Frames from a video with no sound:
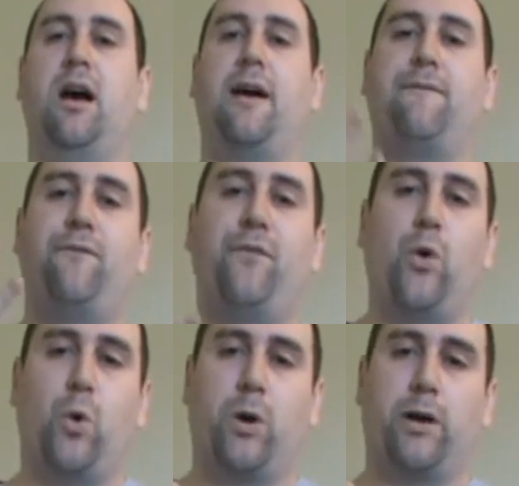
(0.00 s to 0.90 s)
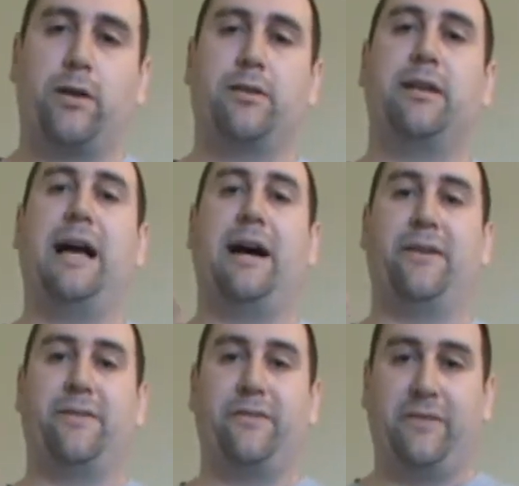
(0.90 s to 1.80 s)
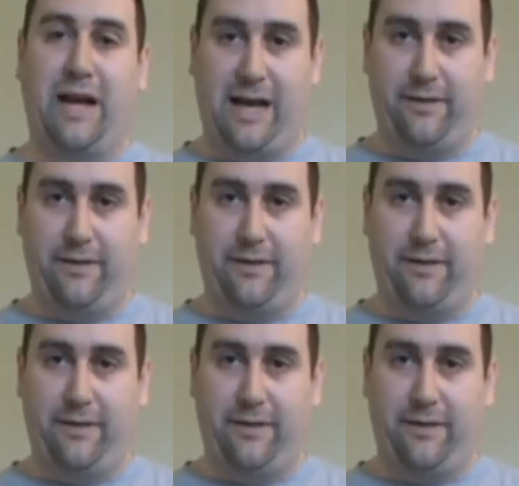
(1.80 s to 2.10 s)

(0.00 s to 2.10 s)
a 4 out of 5.